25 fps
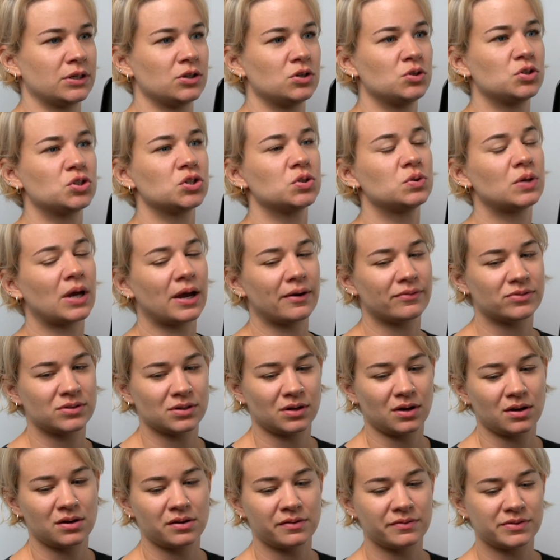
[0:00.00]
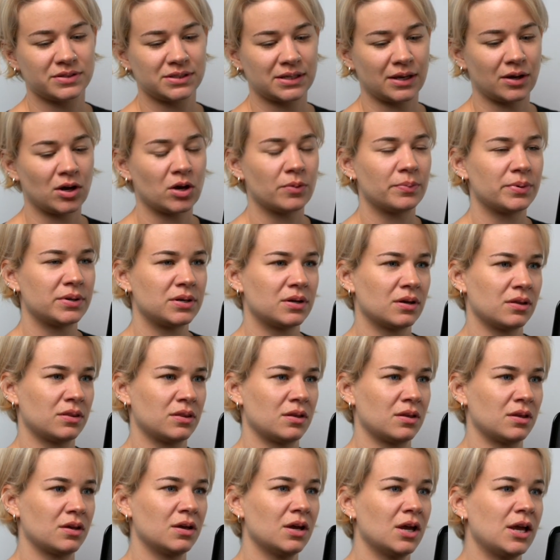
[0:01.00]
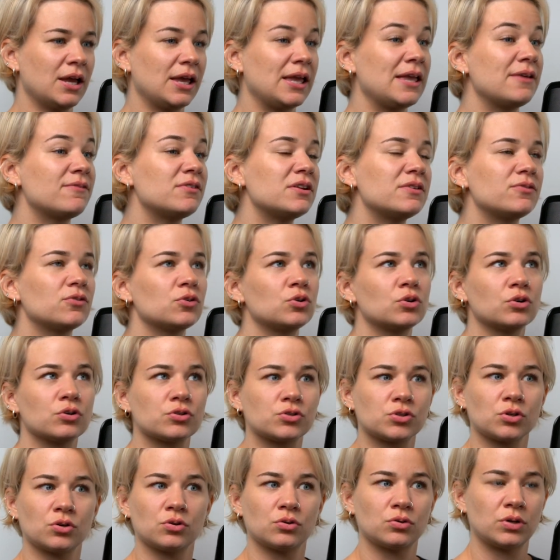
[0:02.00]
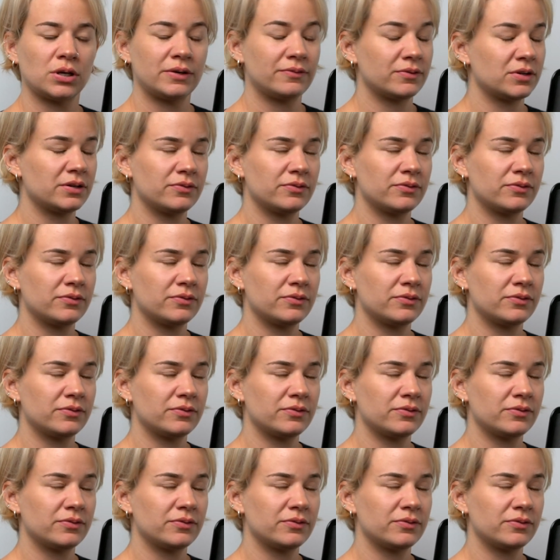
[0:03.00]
You do have to kind of set up another, even if you're not a